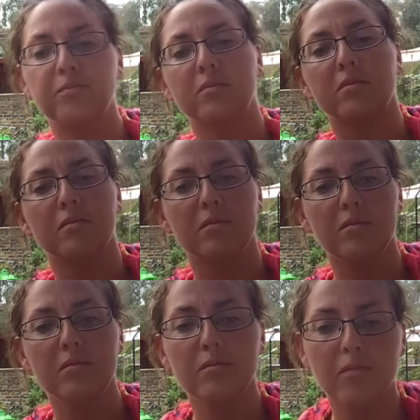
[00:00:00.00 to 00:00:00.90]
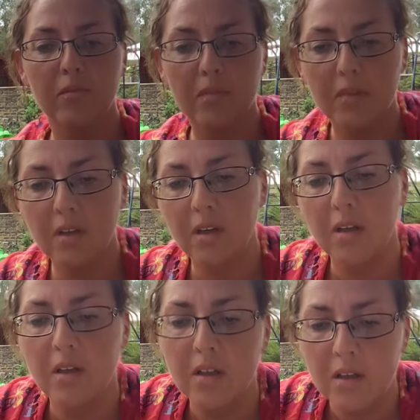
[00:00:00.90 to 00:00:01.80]

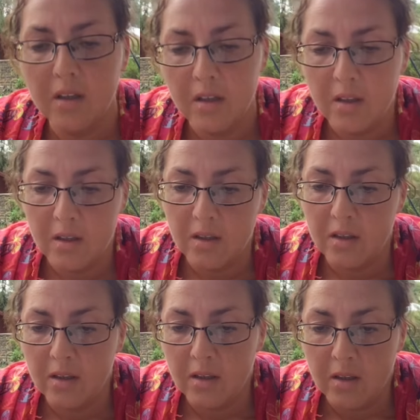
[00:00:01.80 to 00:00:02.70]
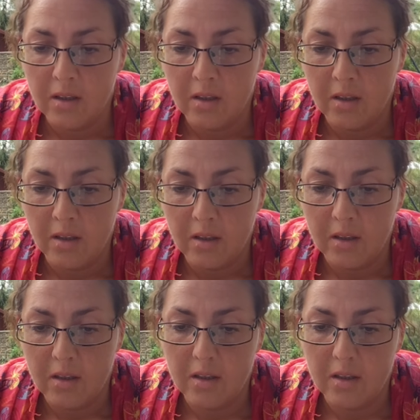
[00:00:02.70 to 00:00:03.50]
No one is speaking in this clip.